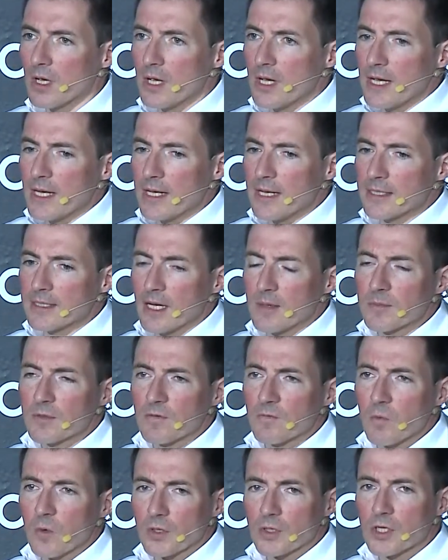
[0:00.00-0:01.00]
In terms
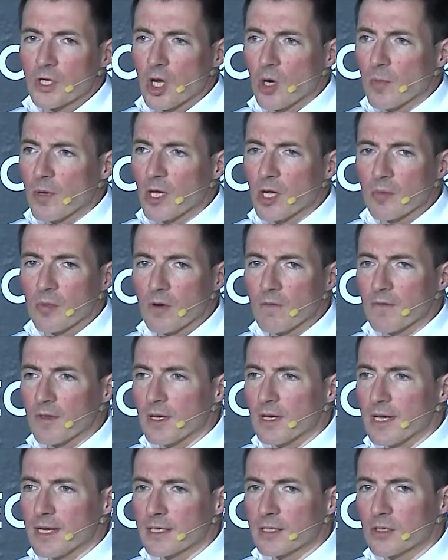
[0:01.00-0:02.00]
of what's coming up over the
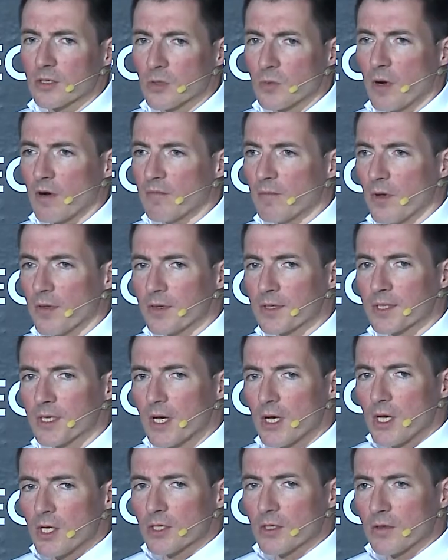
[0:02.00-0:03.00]
next 12 months,
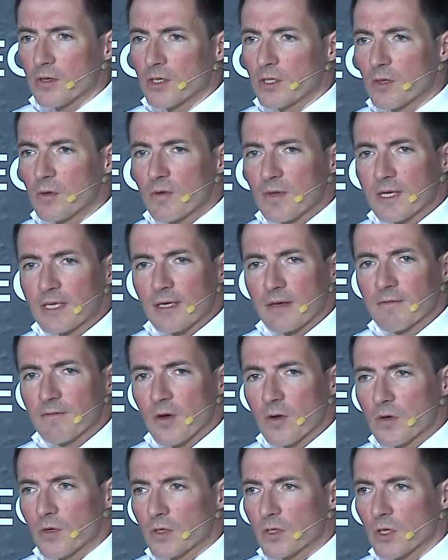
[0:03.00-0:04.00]
so the two things I
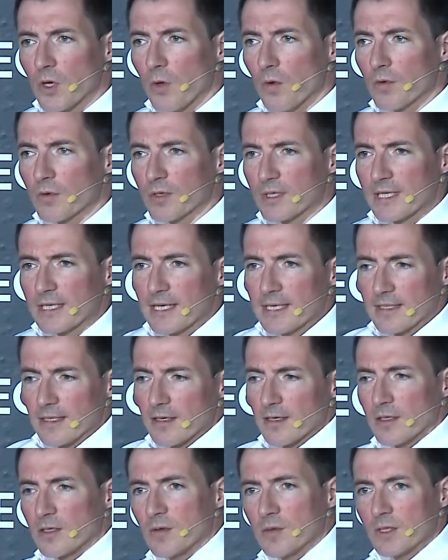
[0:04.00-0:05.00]
focus on, because I guess they're
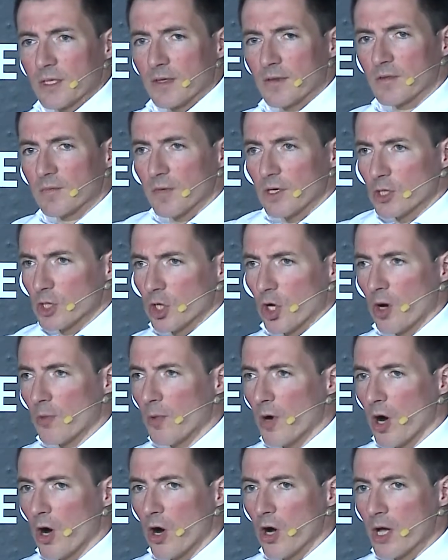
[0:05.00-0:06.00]
the two sides of my job,
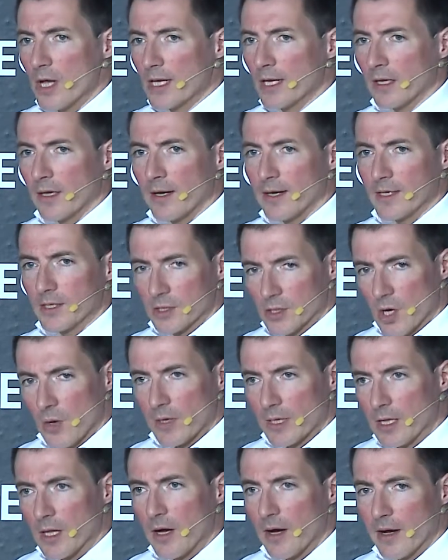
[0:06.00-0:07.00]
are clients
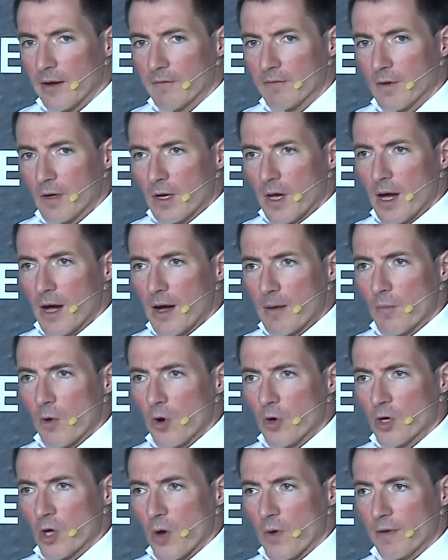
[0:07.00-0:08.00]
going live or
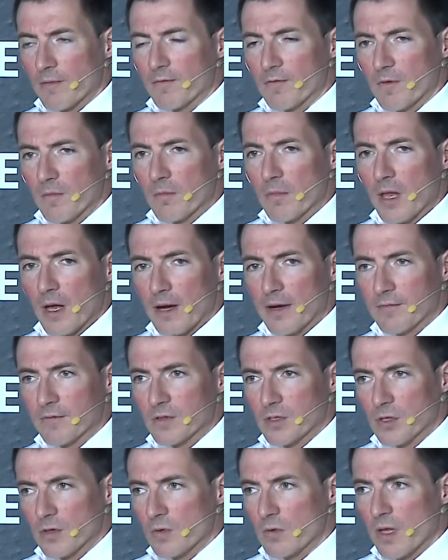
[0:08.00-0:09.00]
going from live
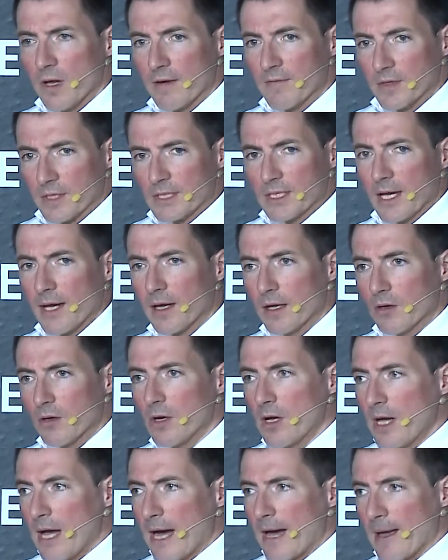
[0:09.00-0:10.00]
to live at scale,
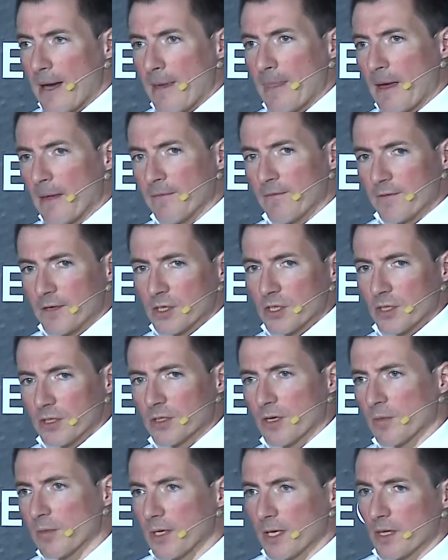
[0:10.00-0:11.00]
and features
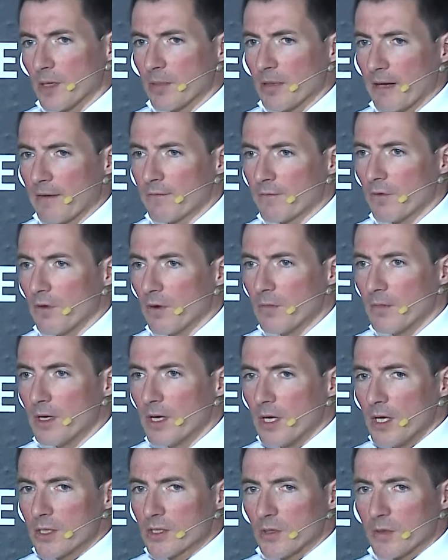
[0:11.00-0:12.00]
coming in the platform.
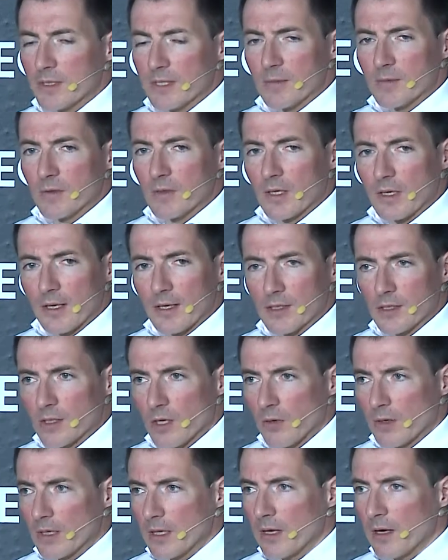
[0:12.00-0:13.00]
So in terms of clients
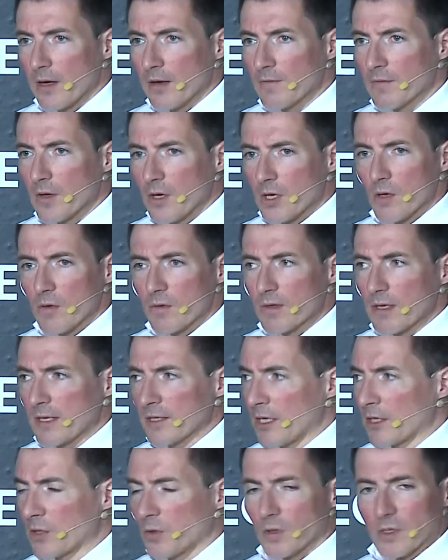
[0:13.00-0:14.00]
going live, I
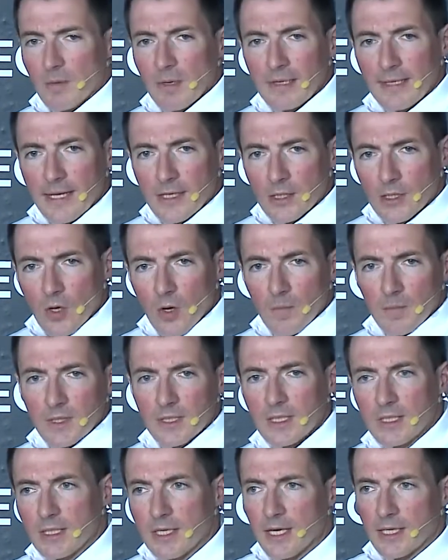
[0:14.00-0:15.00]
talked about Lendicom, the
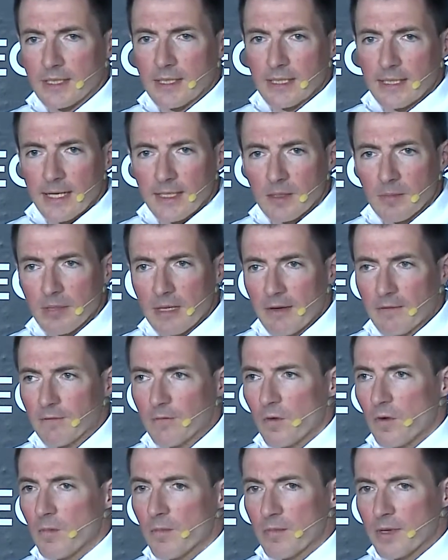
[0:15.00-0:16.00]
syndicated lending
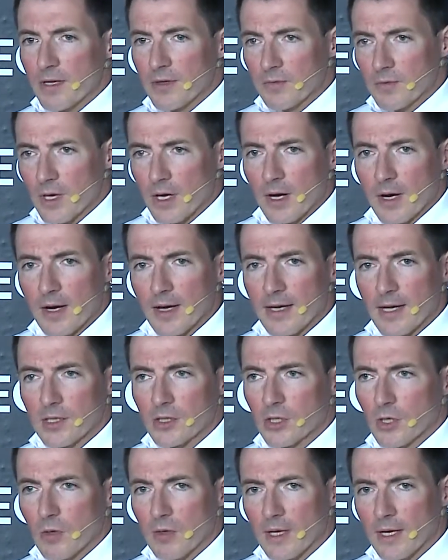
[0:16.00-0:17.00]
platform, B3I,
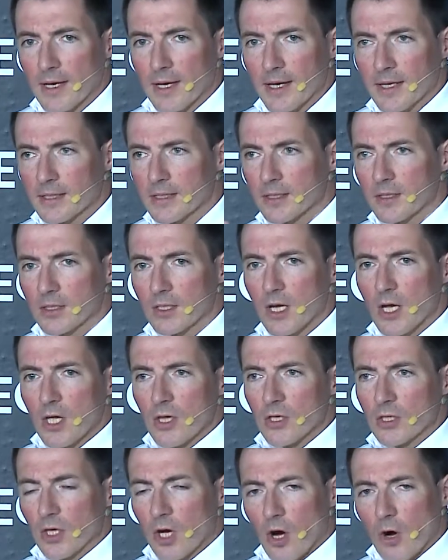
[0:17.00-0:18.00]
HQLAX.
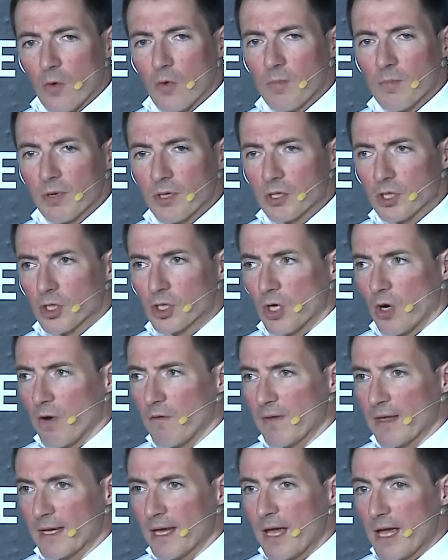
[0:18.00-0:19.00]
There's a whole bunch of
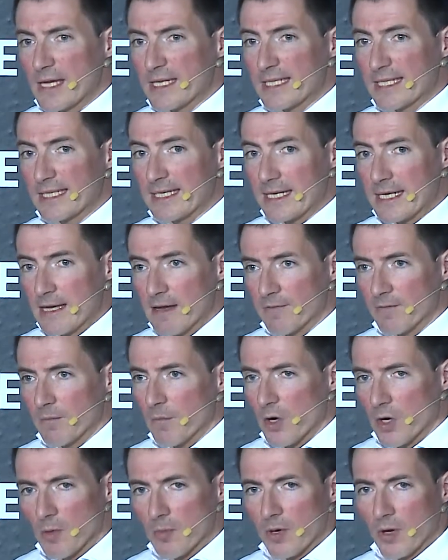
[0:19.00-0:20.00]
significant
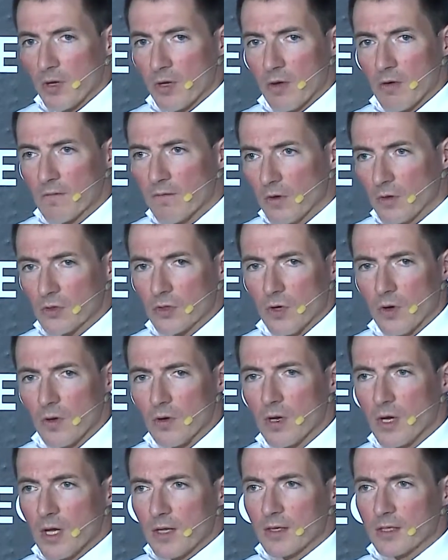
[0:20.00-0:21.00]
Marco Polo, Voltron.
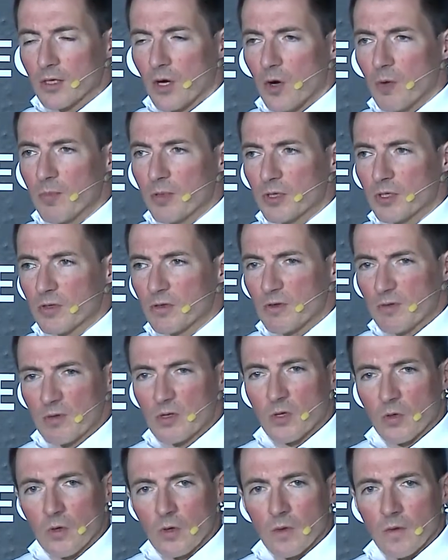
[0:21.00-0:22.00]
There's a whole bunch. You
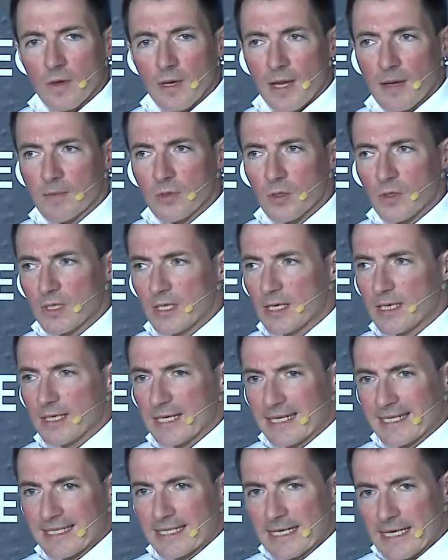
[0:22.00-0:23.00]
Google the names and you see these
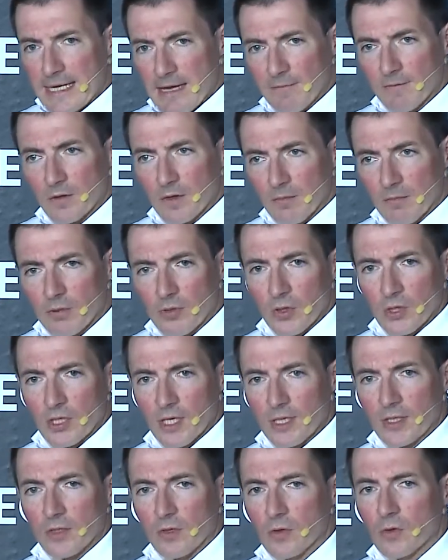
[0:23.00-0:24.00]
significant
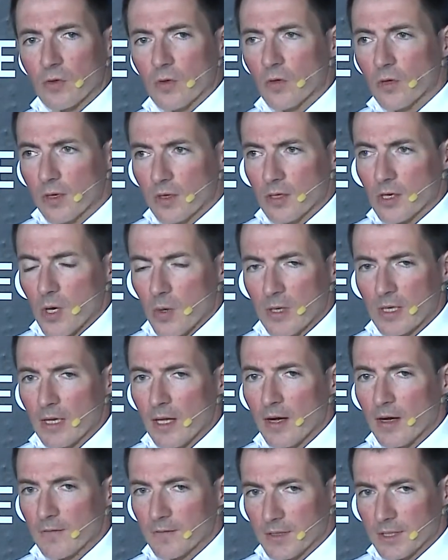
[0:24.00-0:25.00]
projects on Corda going
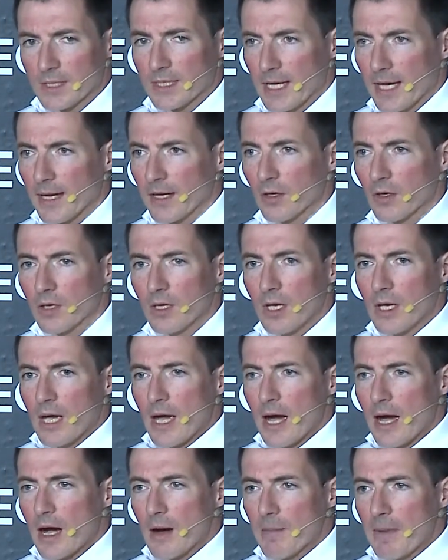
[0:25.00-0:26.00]
live at scale.
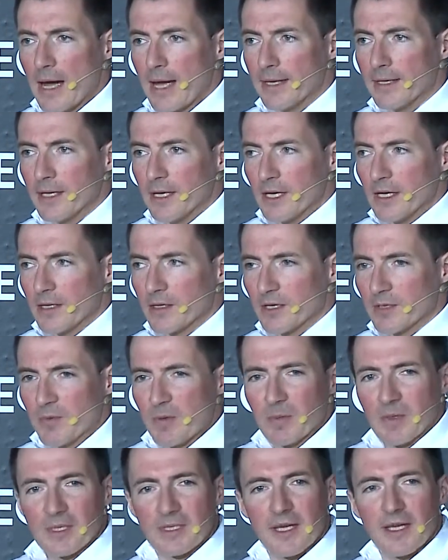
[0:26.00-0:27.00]
And because
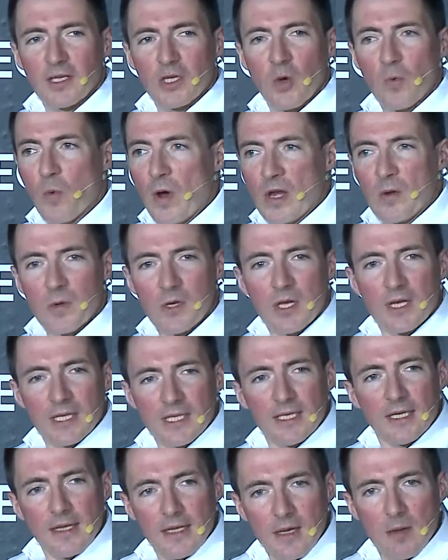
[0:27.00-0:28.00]
people are saying, when are we going to
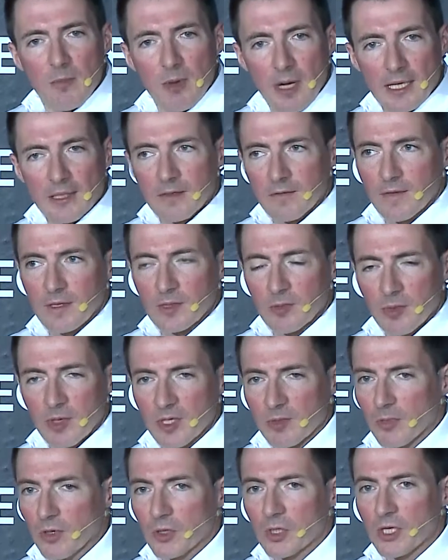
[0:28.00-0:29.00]
see the impact of enterprise
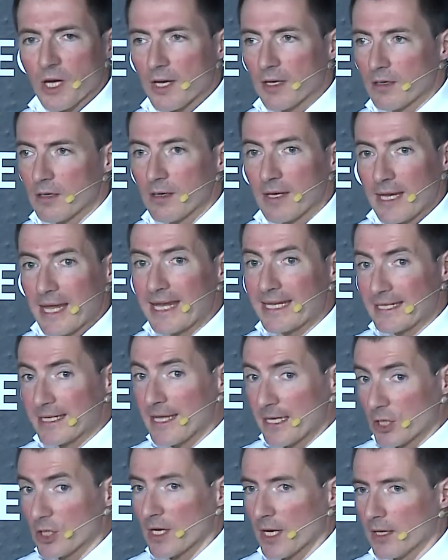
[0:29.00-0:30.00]
blockchain? It's
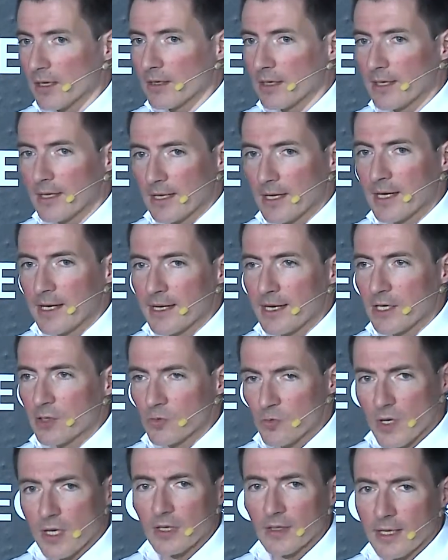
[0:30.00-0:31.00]
this year. It's
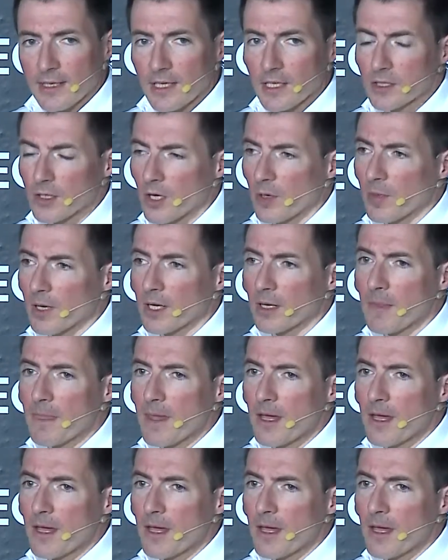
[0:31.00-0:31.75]
real and it's coming.